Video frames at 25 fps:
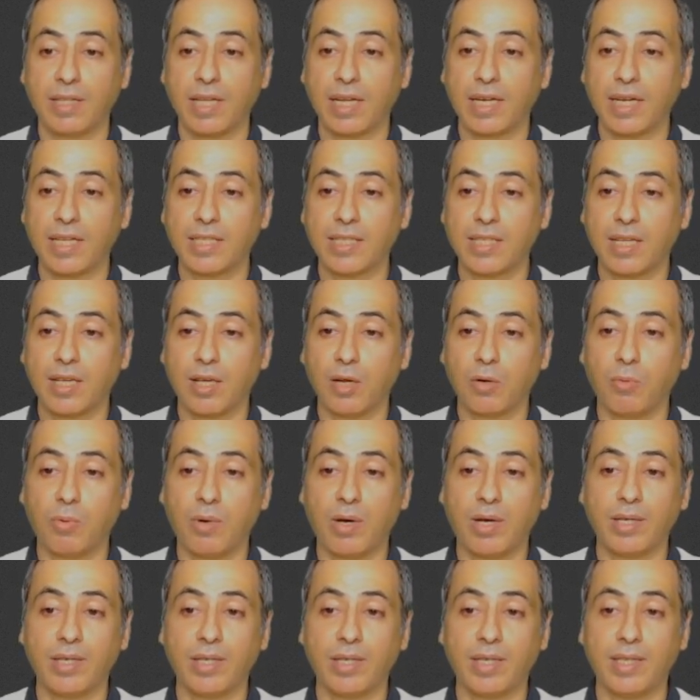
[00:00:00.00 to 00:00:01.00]
The classical
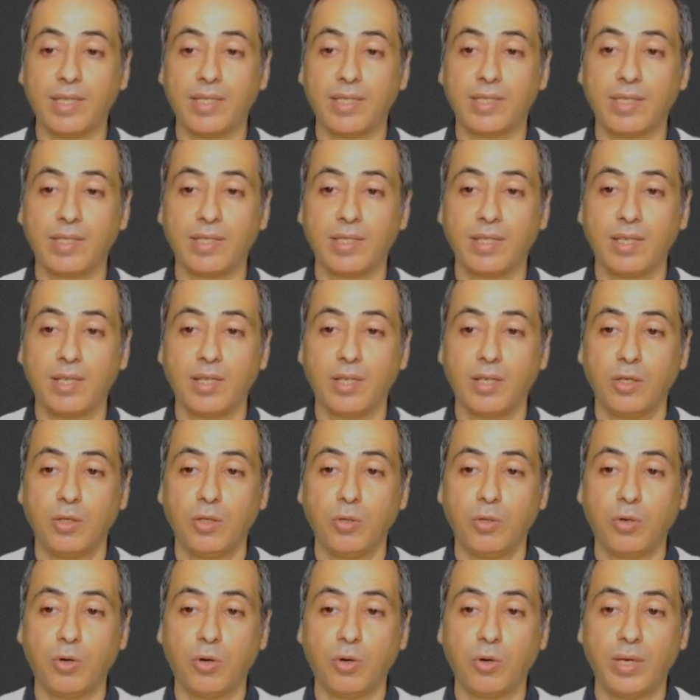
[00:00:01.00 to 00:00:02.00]
one is,
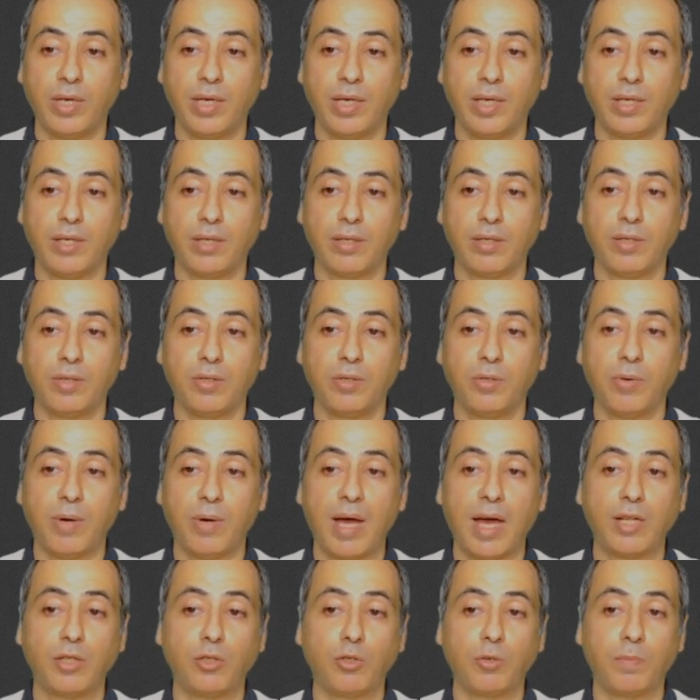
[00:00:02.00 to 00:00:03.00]
you go here, you
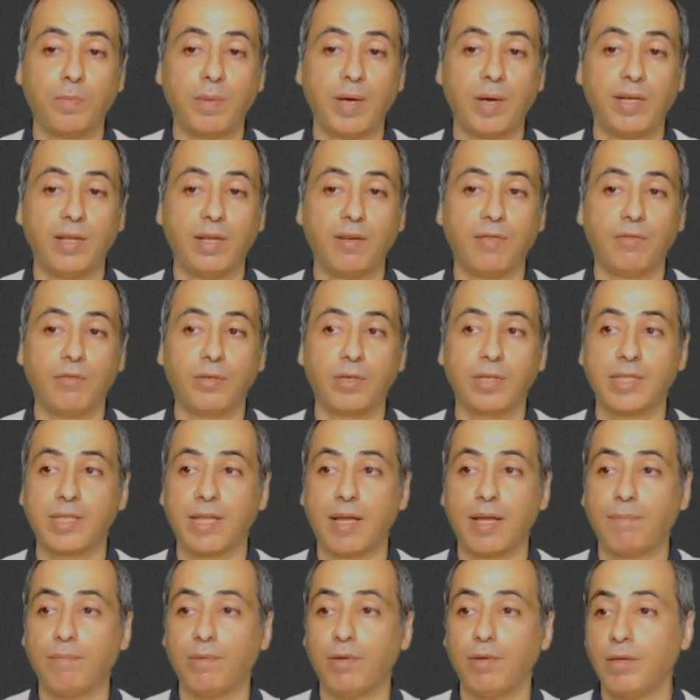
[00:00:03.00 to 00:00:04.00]
add to panel, for
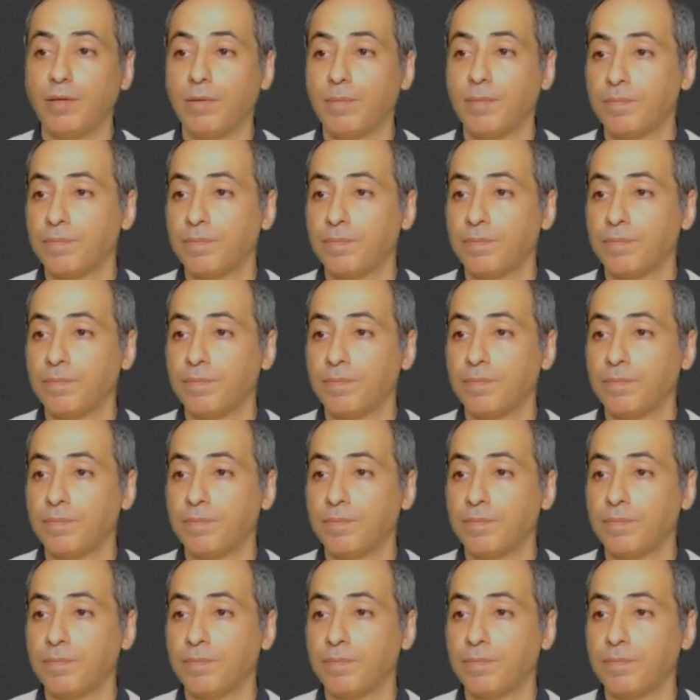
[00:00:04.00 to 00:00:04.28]
example.